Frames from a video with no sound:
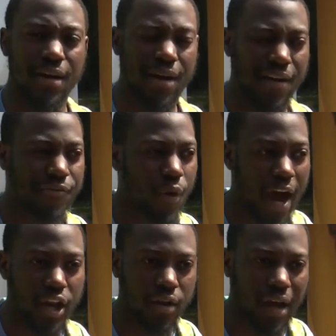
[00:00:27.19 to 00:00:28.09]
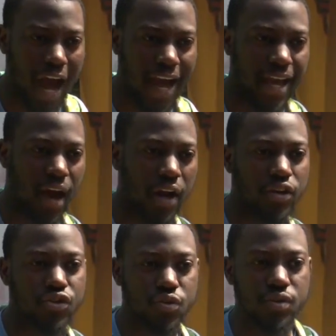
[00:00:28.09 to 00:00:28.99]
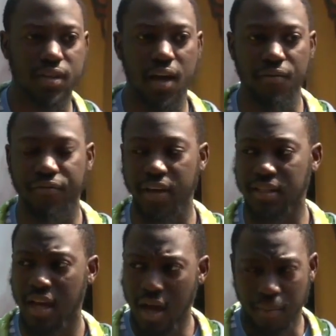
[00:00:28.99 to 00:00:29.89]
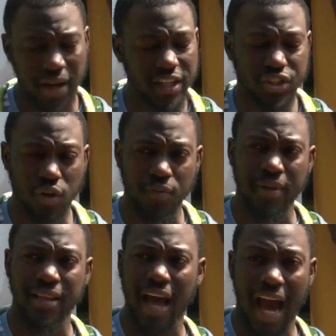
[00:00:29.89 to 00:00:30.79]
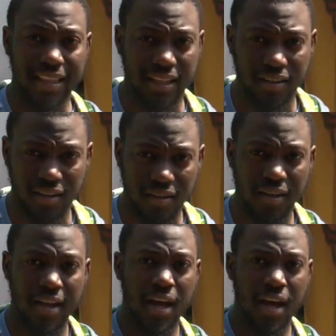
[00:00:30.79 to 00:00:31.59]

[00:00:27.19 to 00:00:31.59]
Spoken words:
I thought I understood certain things, but this showed me that I didn't.